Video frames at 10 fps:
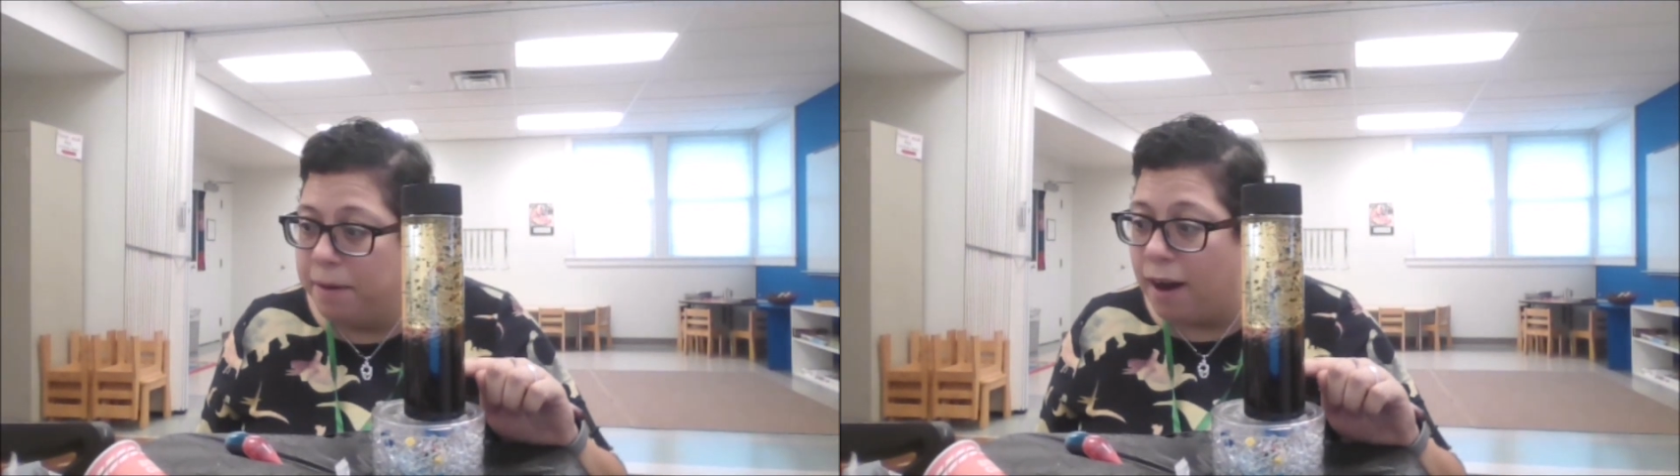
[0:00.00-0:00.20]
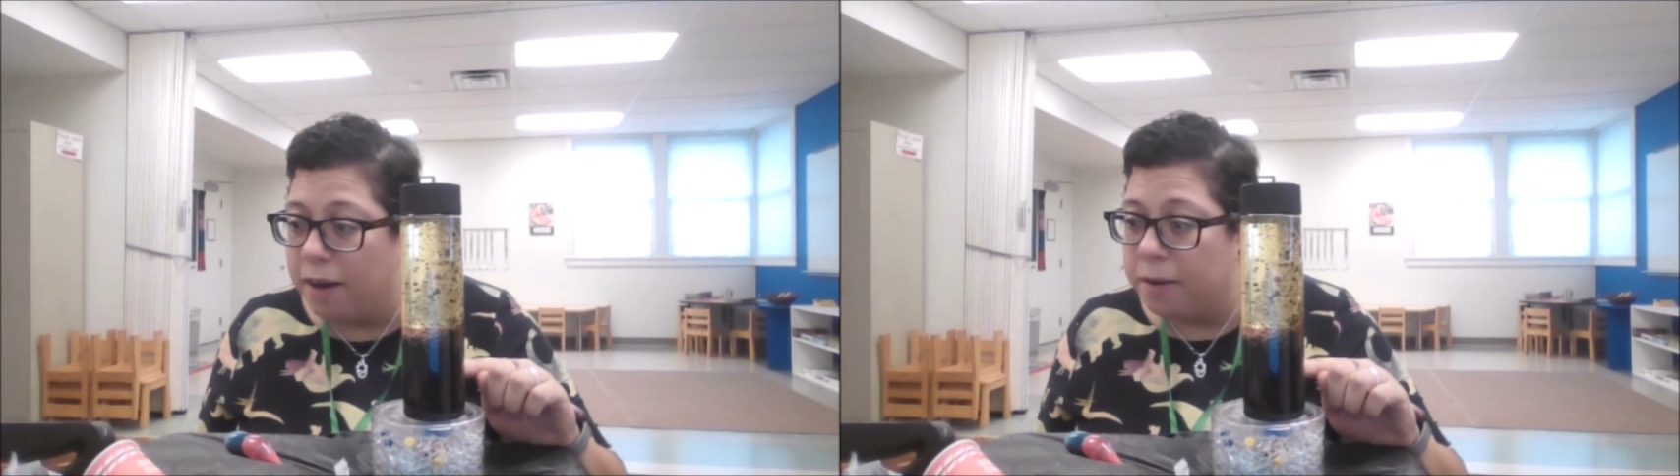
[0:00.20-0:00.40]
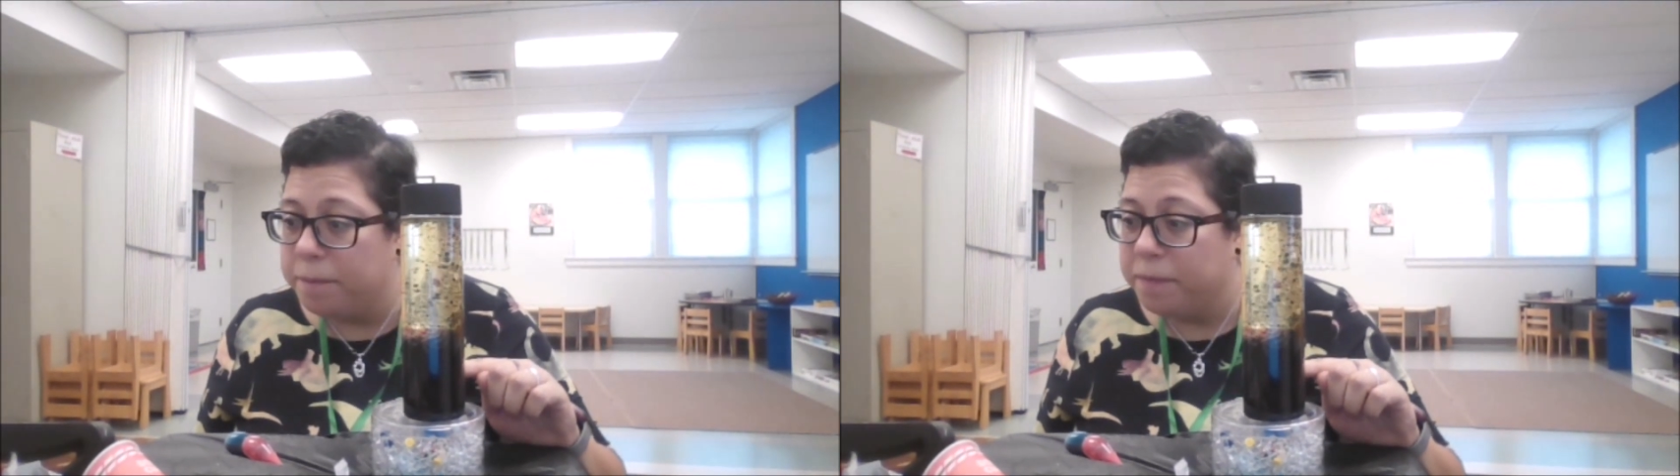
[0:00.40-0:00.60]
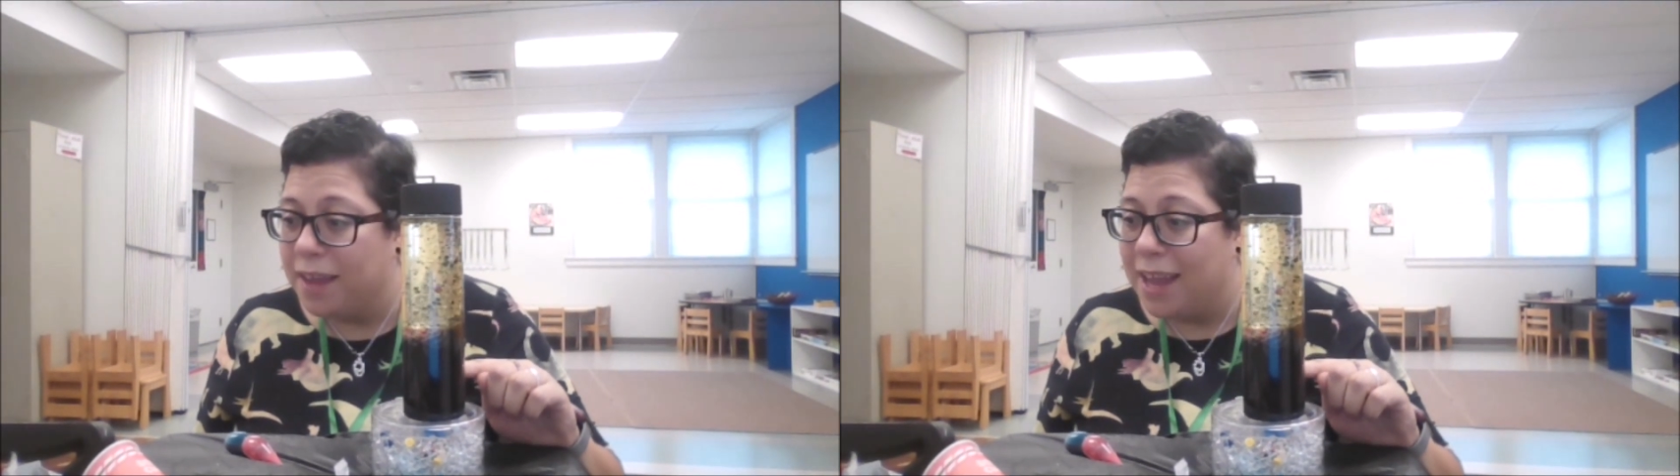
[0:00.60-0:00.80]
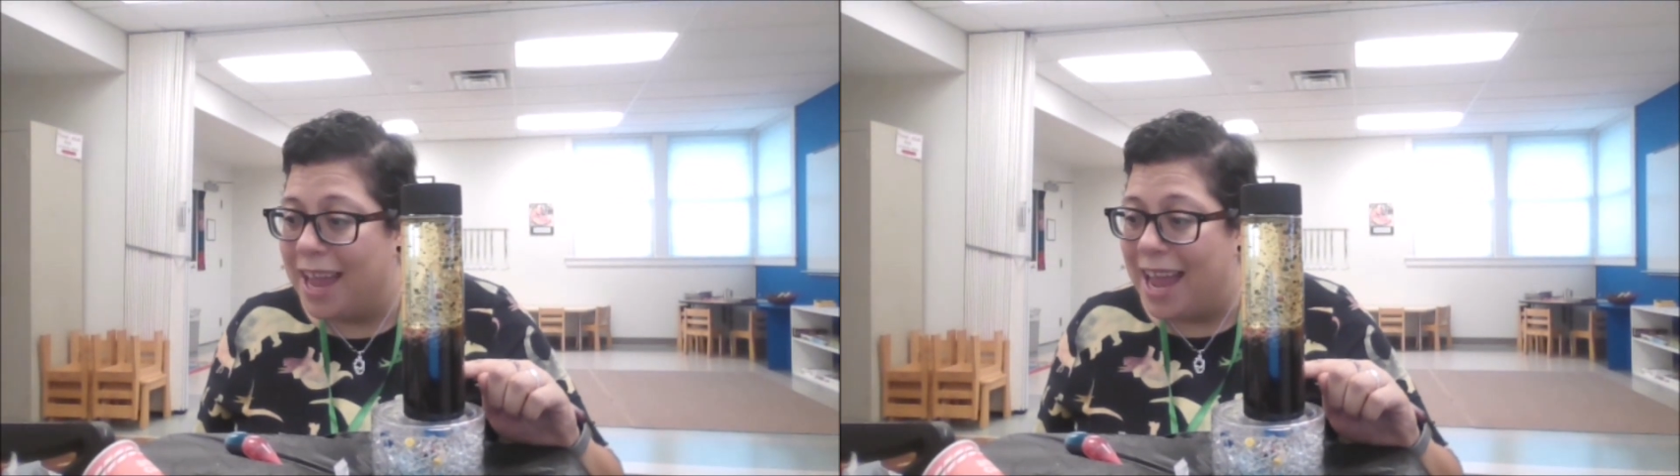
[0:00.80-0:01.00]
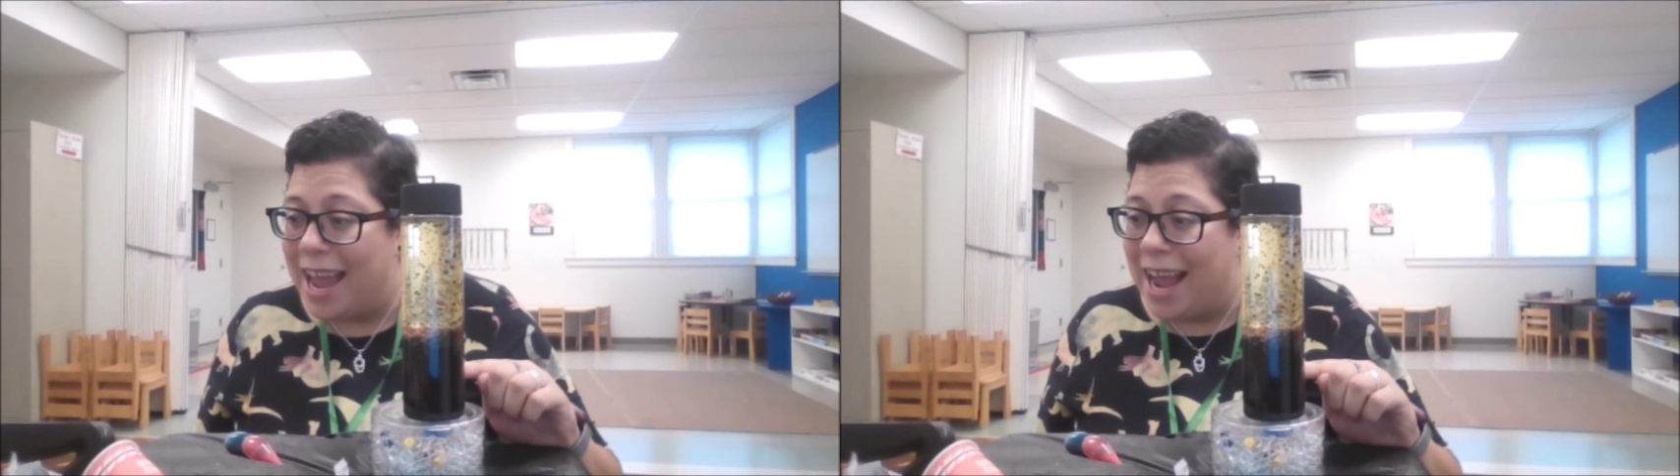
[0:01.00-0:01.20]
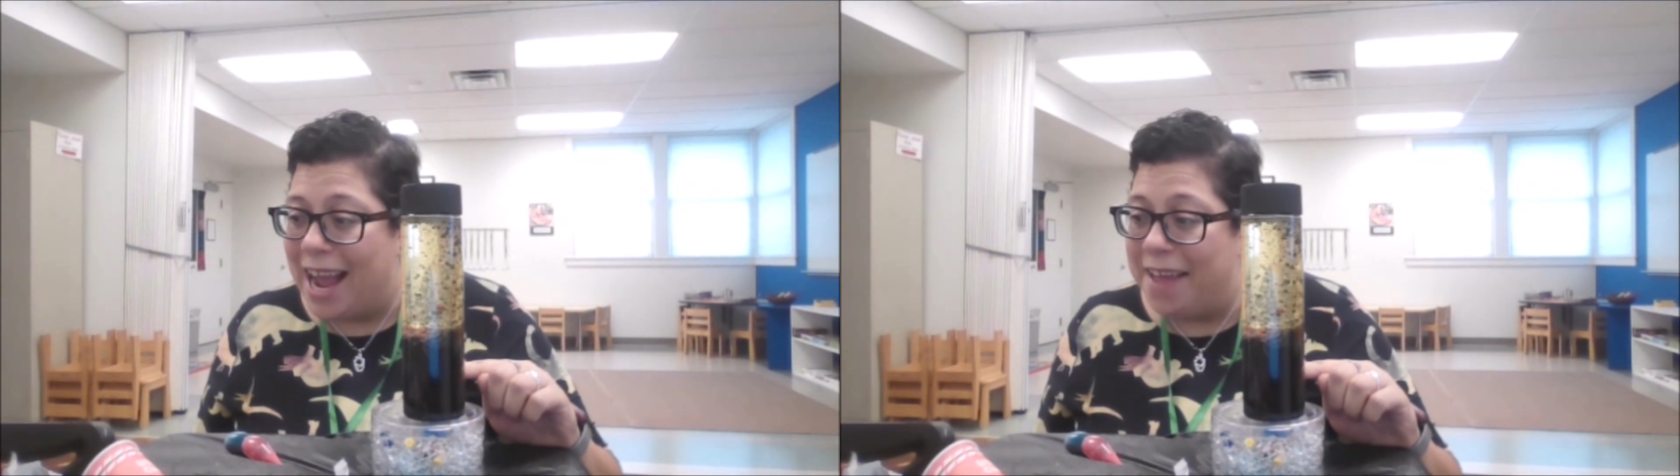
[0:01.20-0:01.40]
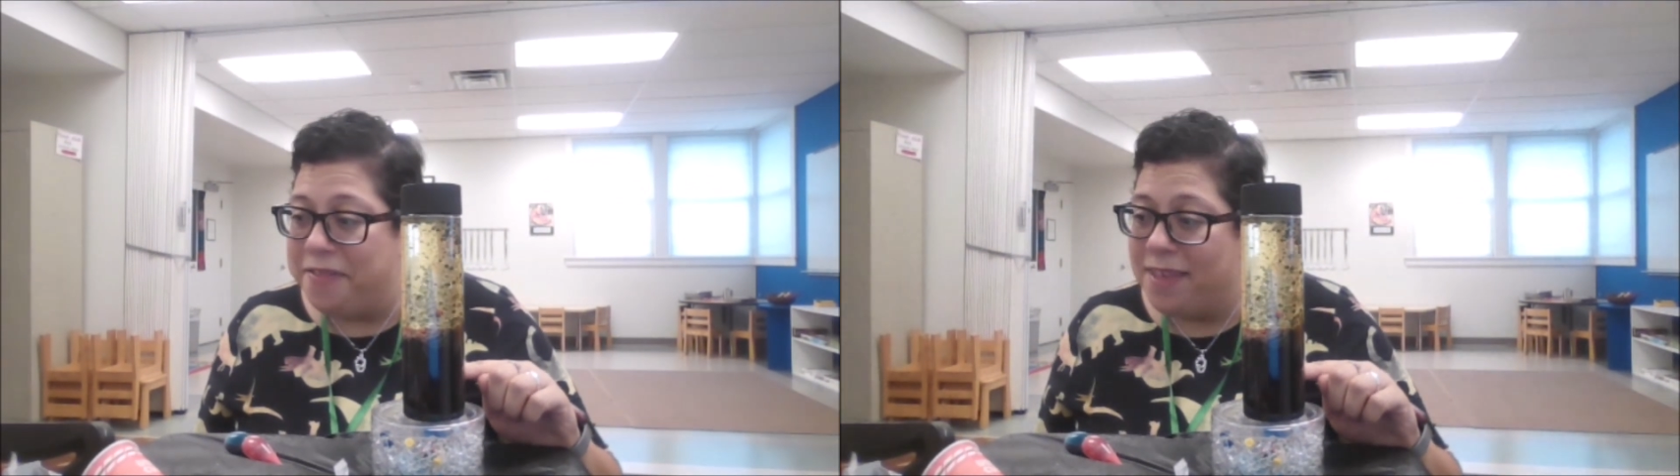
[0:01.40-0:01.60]
bottom.
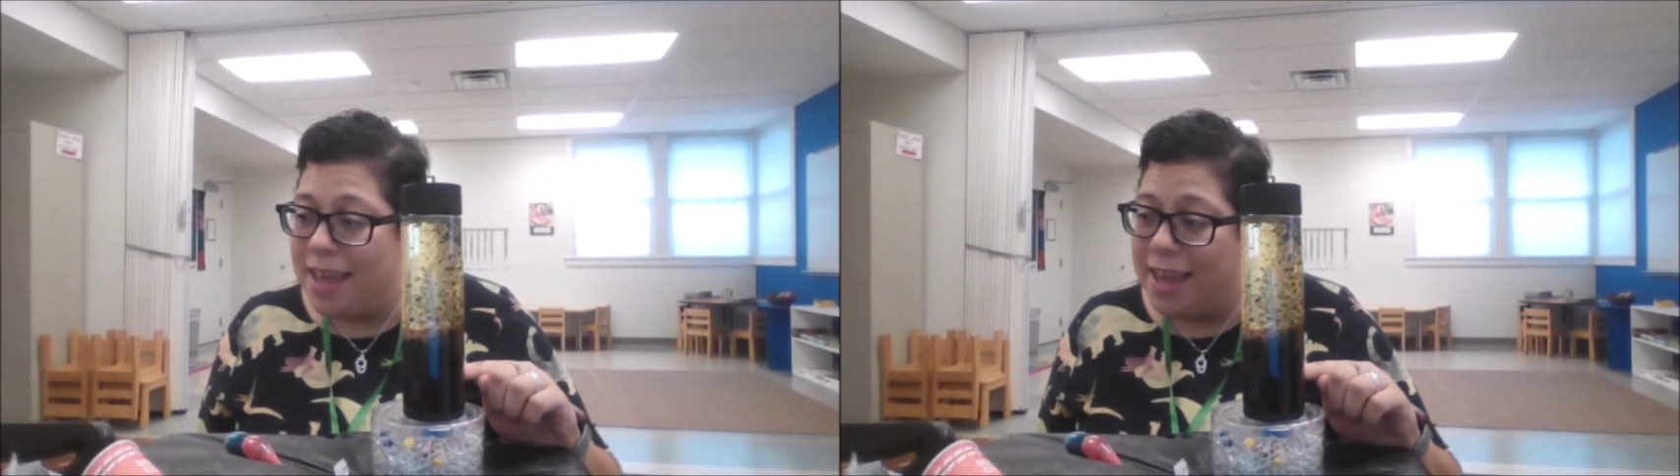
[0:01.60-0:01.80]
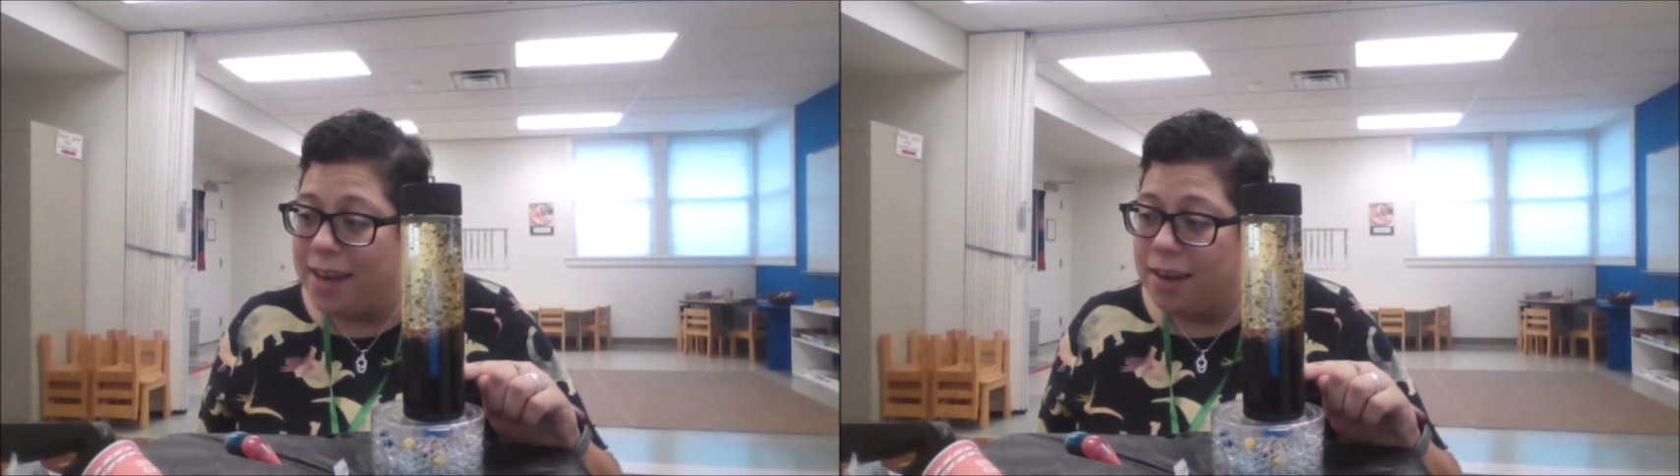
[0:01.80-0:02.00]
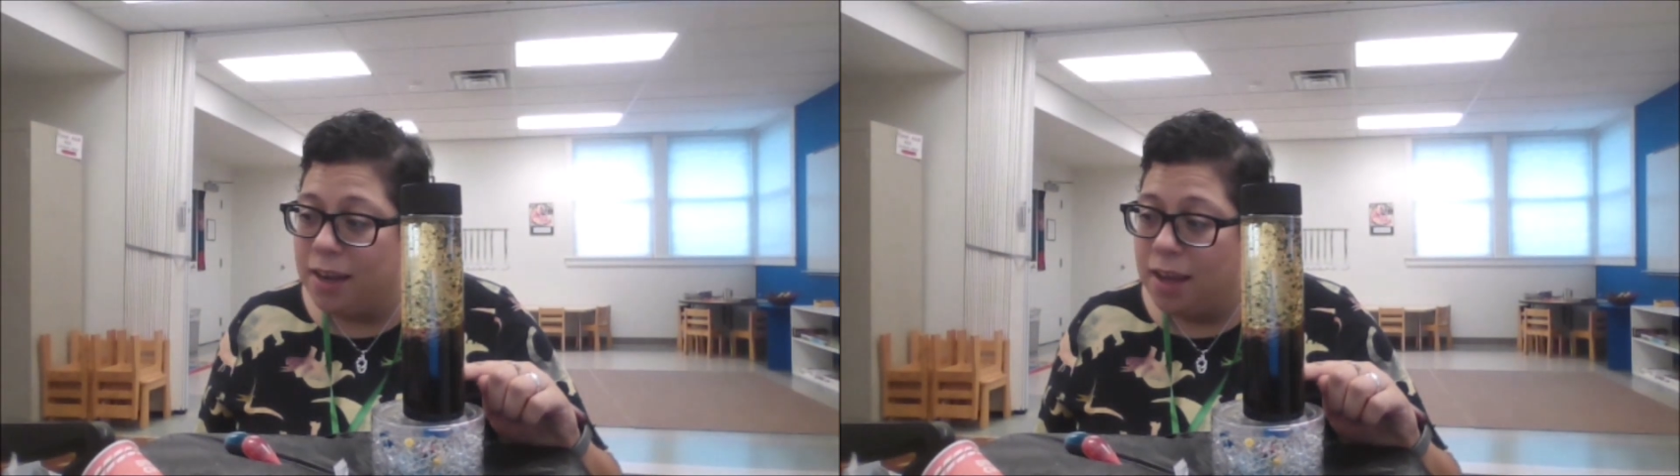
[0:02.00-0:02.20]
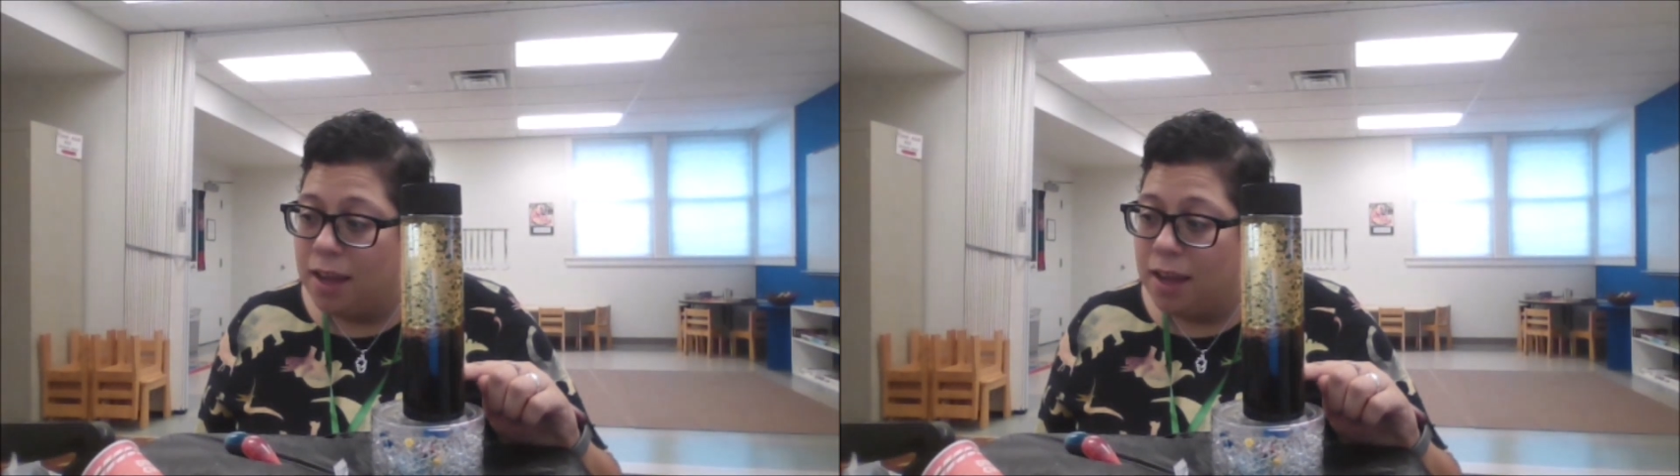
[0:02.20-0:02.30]
And then